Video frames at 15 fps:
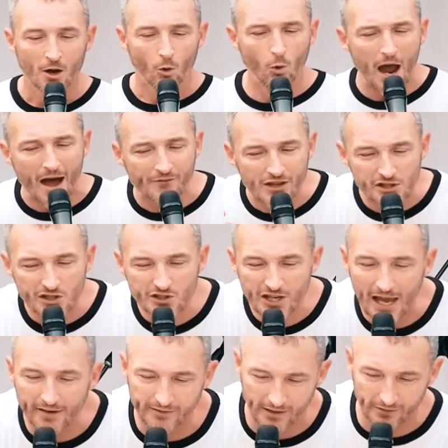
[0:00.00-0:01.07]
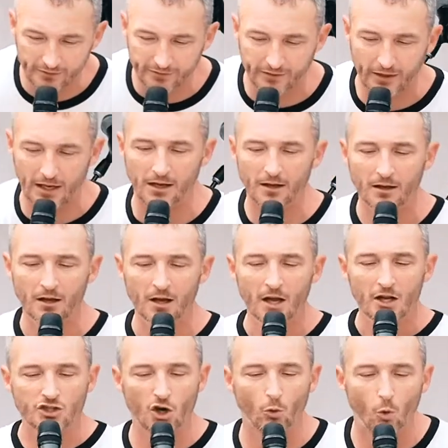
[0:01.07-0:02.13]
We have this tendency
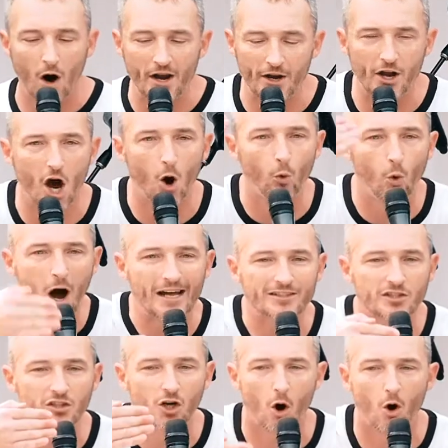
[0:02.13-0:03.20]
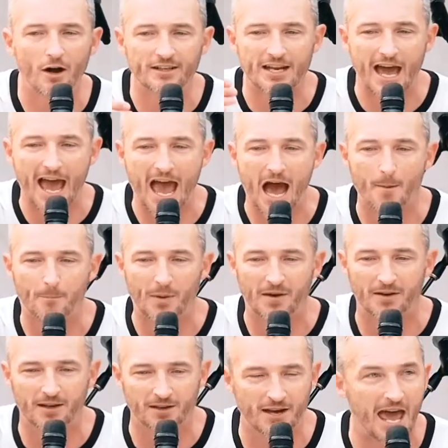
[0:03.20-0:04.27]
to want to know what's going to
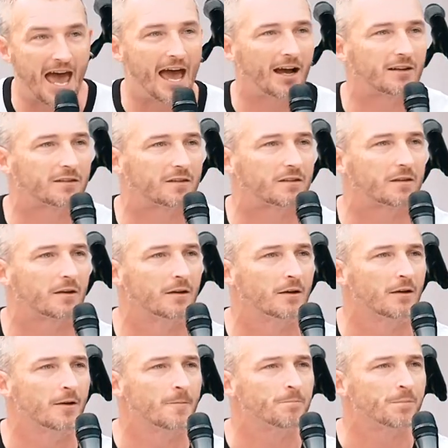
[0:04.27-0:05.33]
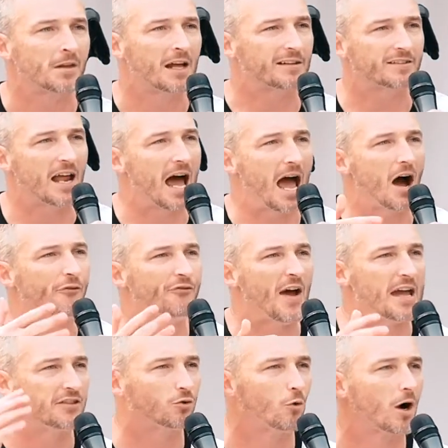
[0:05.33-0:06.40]
happen next. That's not how
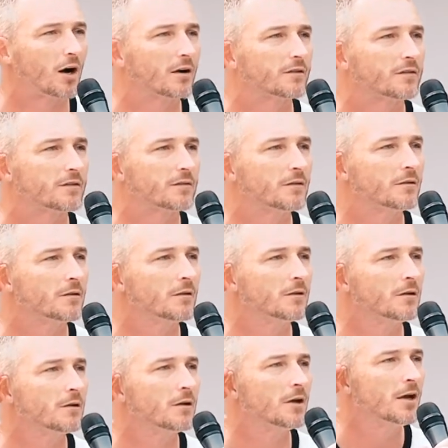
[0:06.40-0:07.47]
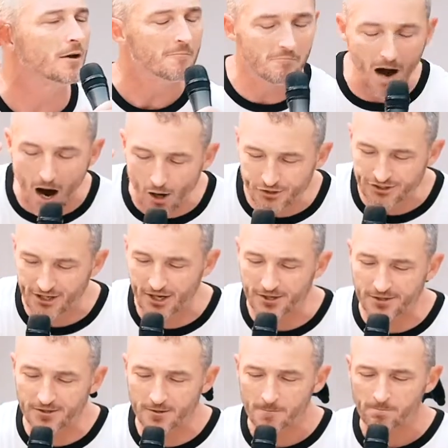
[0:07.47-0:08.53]
faith works.
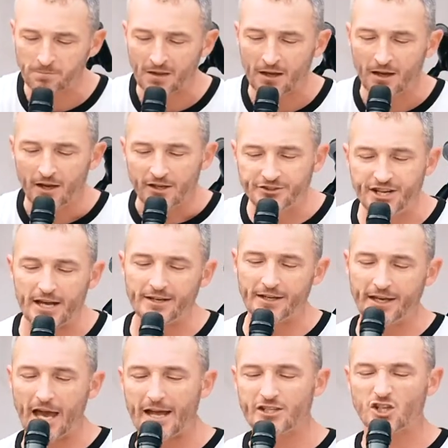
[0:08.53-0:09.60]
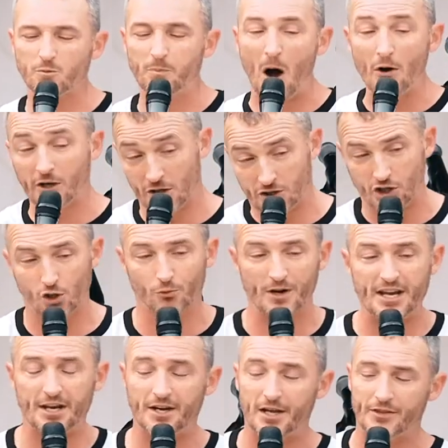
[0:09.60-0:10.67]
Moses didn't get spoken to,
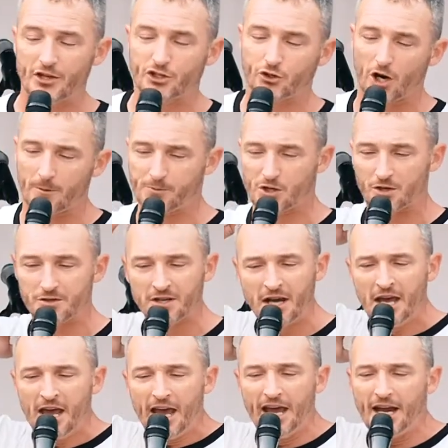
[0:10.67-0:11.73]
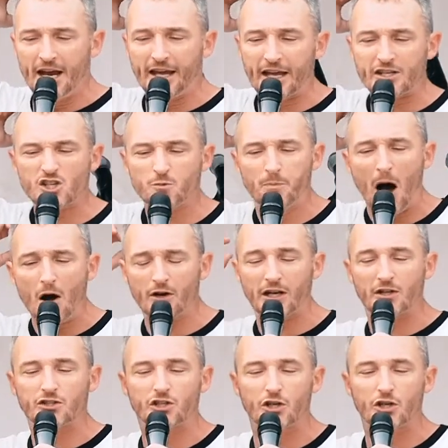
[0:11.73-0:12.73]
read it in the scriptures. He didn't get spoken